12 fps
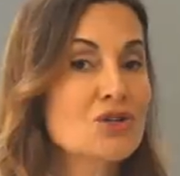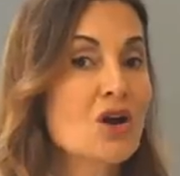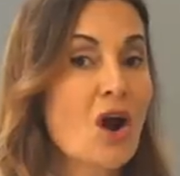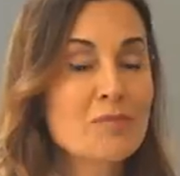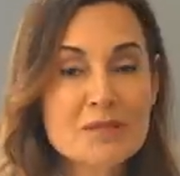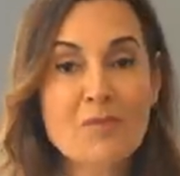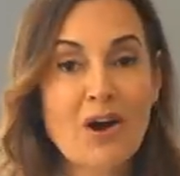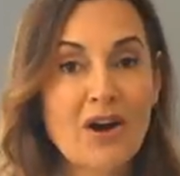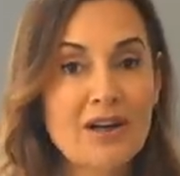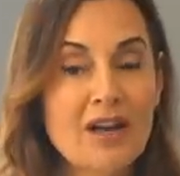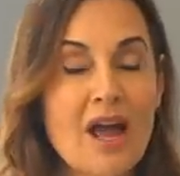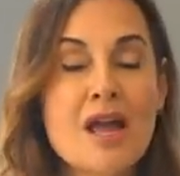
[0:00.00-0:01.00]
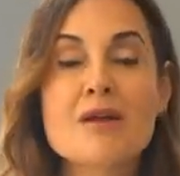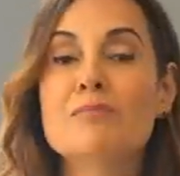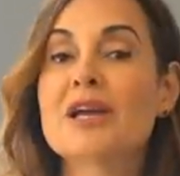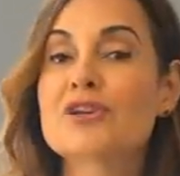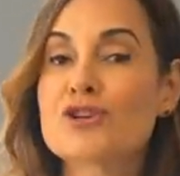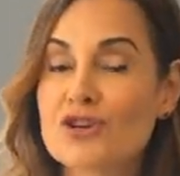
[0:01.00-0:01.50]
shop smart,
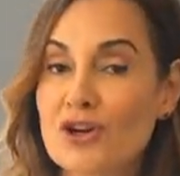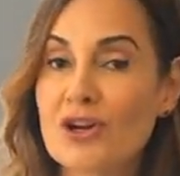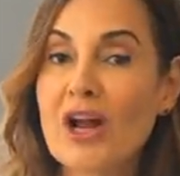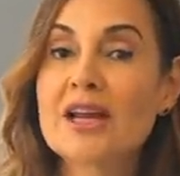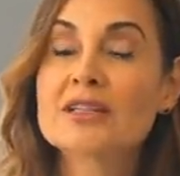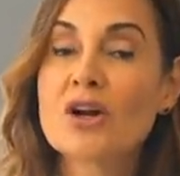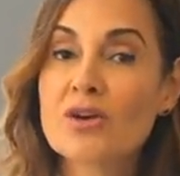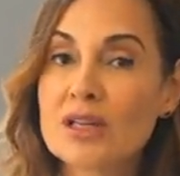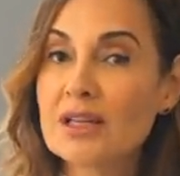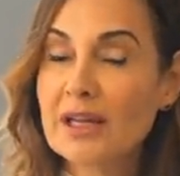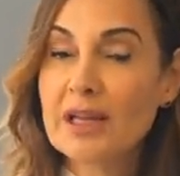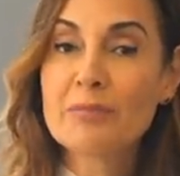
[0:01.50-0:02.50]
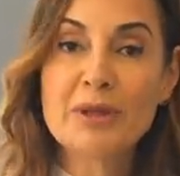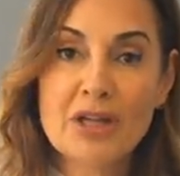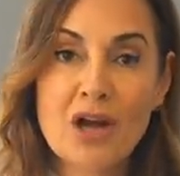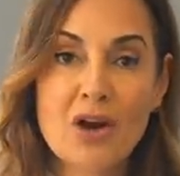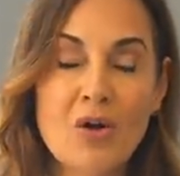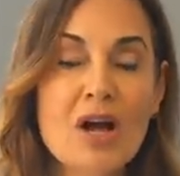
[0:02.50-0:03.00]
make sure and go to the link
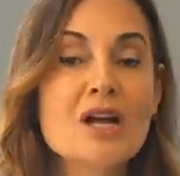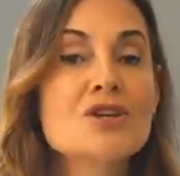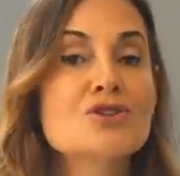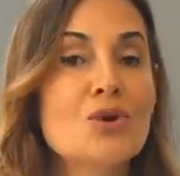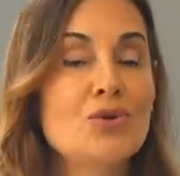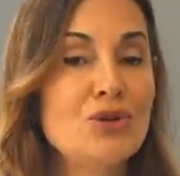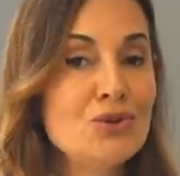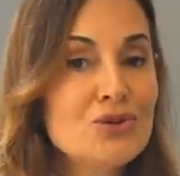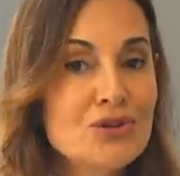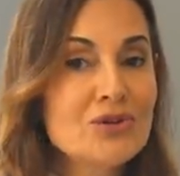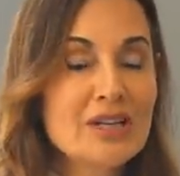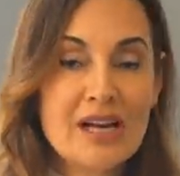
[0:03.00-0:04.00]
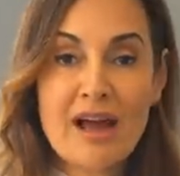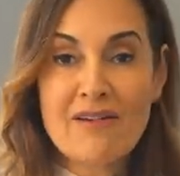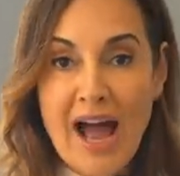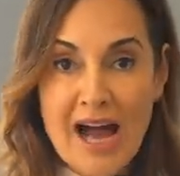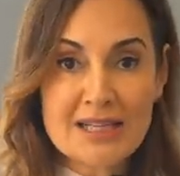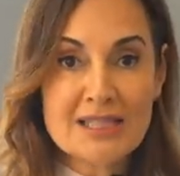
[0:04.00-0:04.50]
below so you too can have
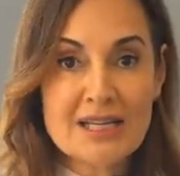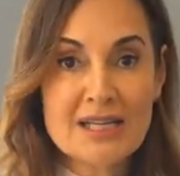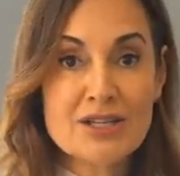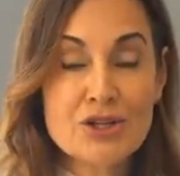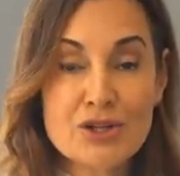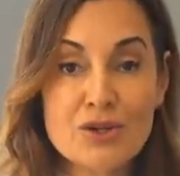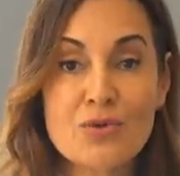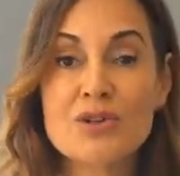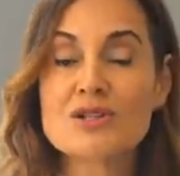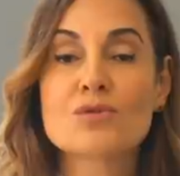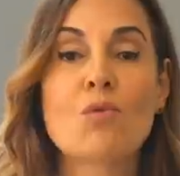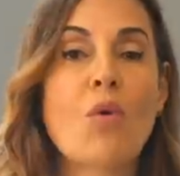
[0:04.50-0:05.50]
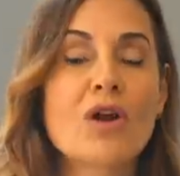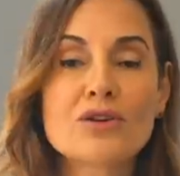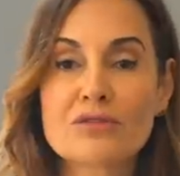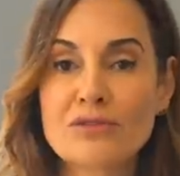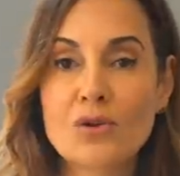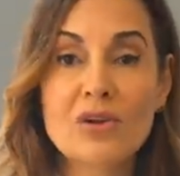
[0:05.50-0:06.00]
access to this
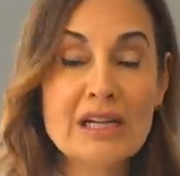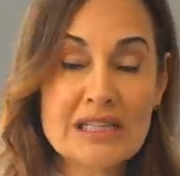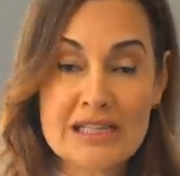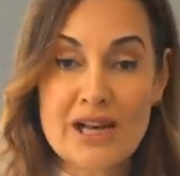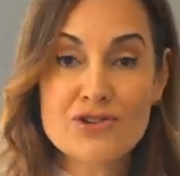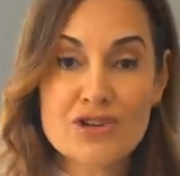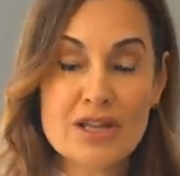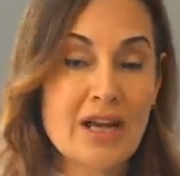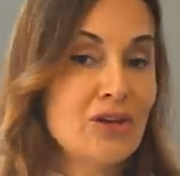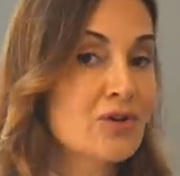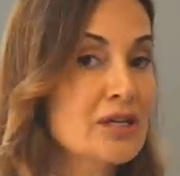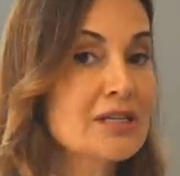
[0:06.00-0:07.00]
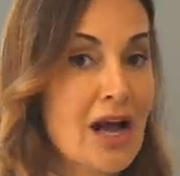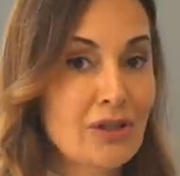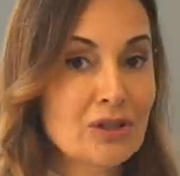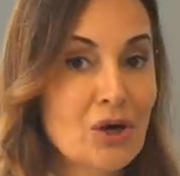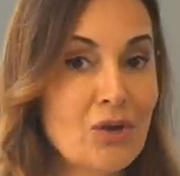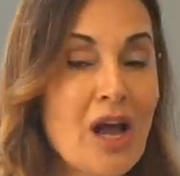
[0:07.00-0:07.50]
wonderful extension that you can
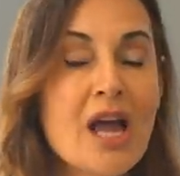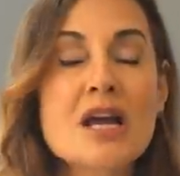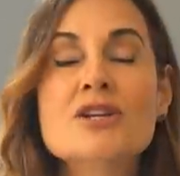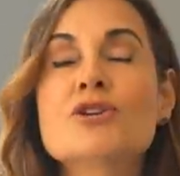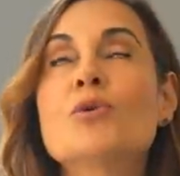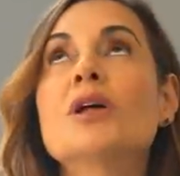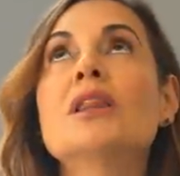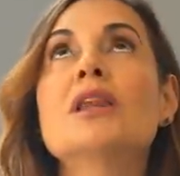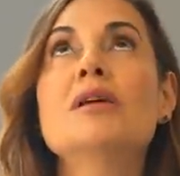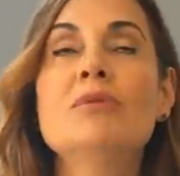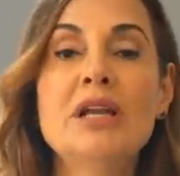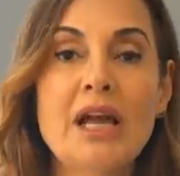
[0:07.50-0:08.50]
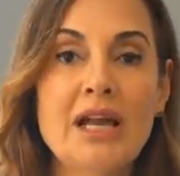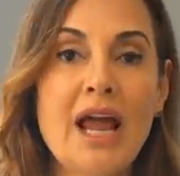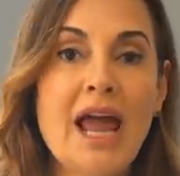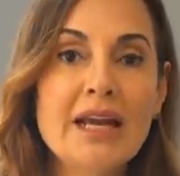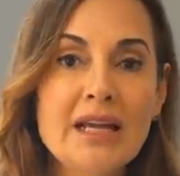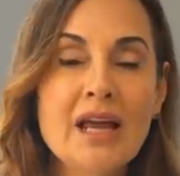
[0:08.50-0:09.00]
download to eliminate
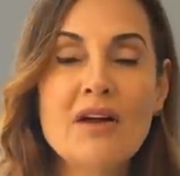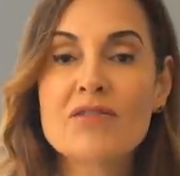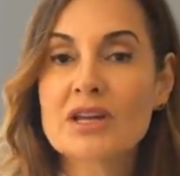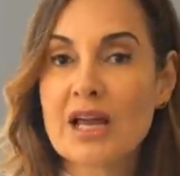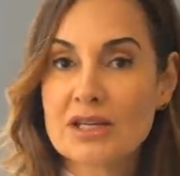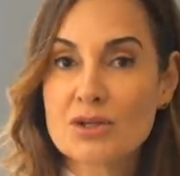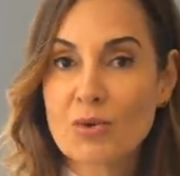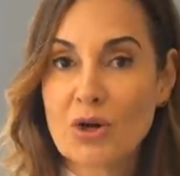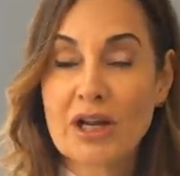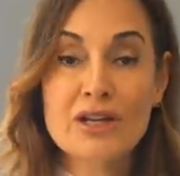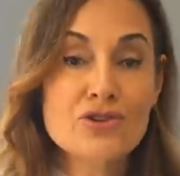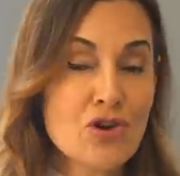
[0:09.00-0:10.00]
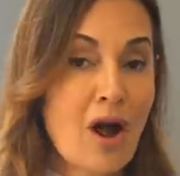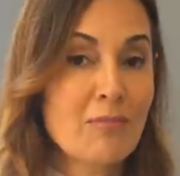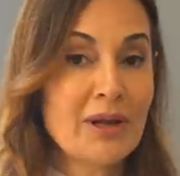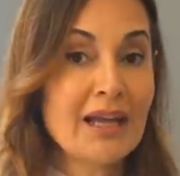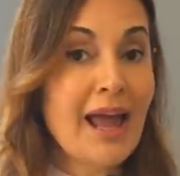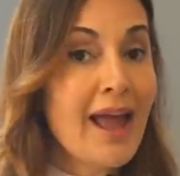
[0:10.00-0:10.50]
any of the guesswork in
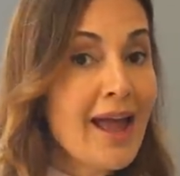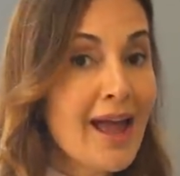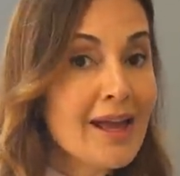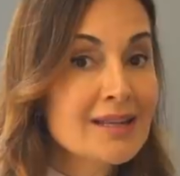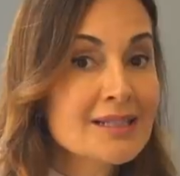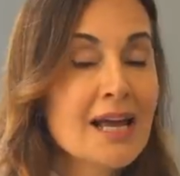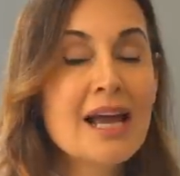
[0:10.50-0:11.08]
shopping and